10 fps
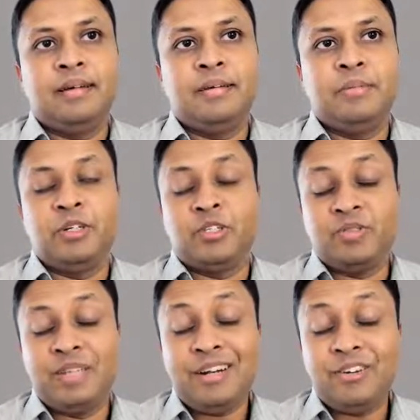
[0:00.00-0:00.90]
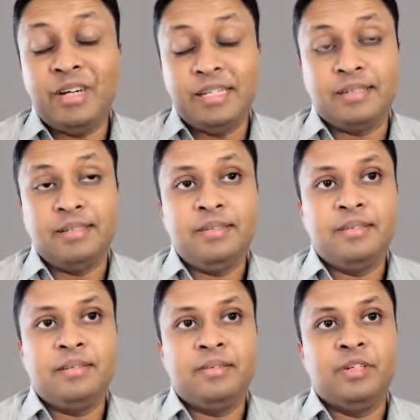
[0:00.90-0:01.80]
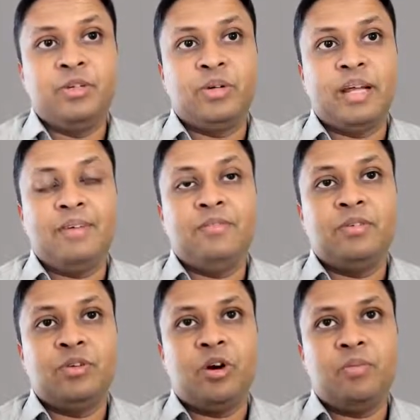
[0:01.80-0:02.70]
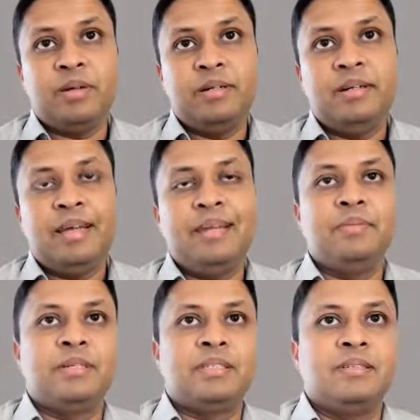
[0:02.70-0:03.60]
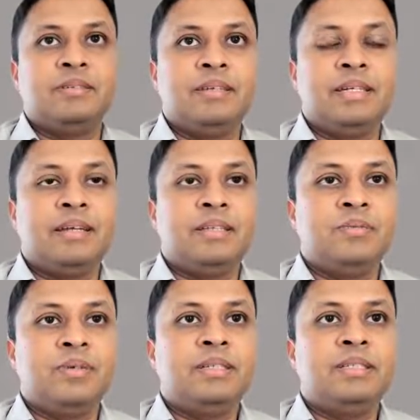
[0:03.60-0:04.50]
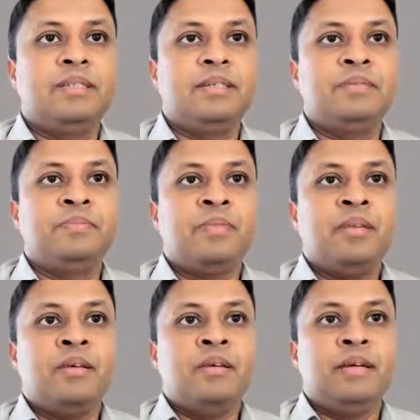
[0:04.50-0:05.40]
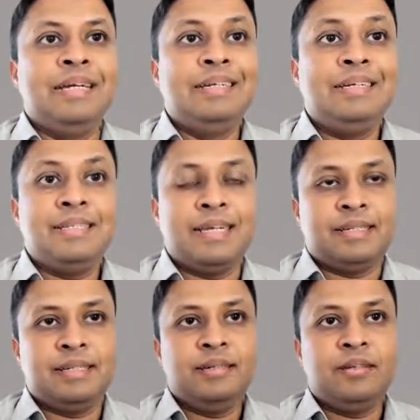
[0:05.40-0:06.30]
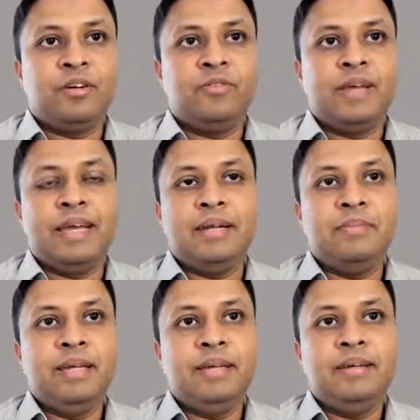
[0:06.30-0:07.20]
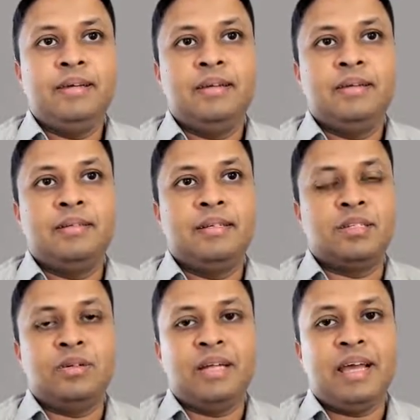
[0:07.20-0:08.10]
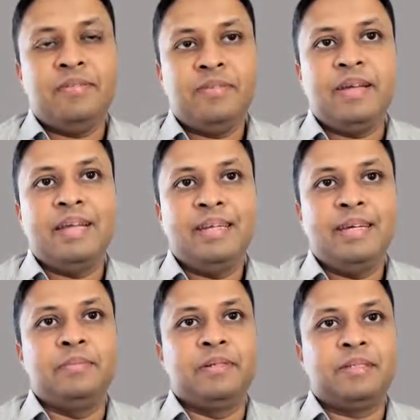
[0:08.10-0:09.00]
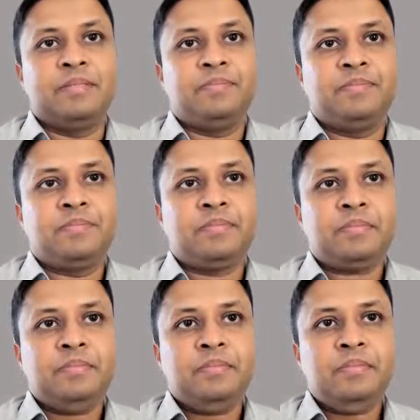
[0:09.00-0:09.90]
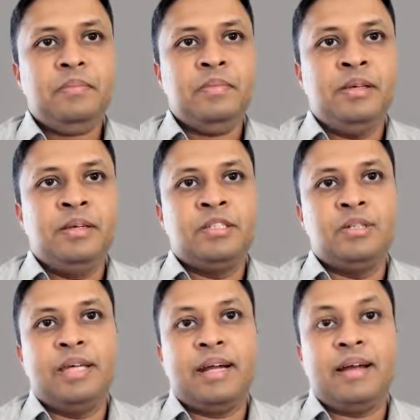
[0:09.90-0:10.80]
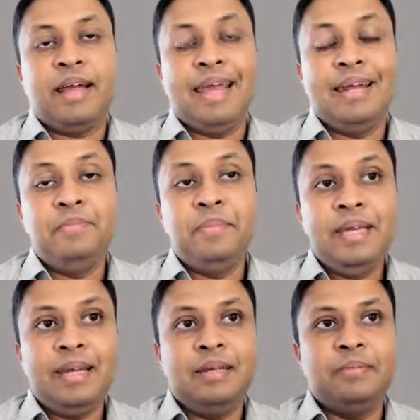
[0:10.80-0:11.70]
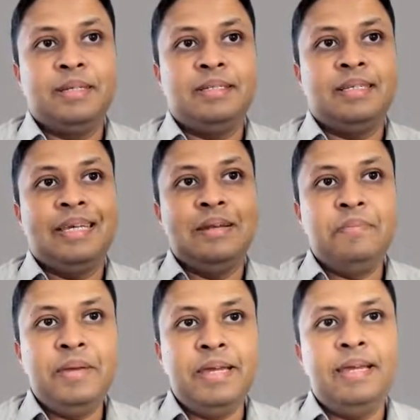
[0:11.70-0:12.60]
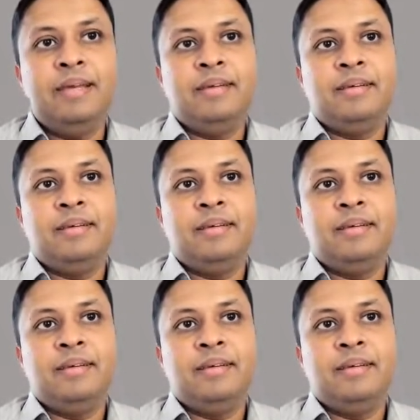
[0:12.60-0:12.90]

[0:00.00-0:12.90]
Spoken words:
because of that reason, we don't have common elements. In other words, the intersection of A and B does not have any elements. So there are NB elements in B.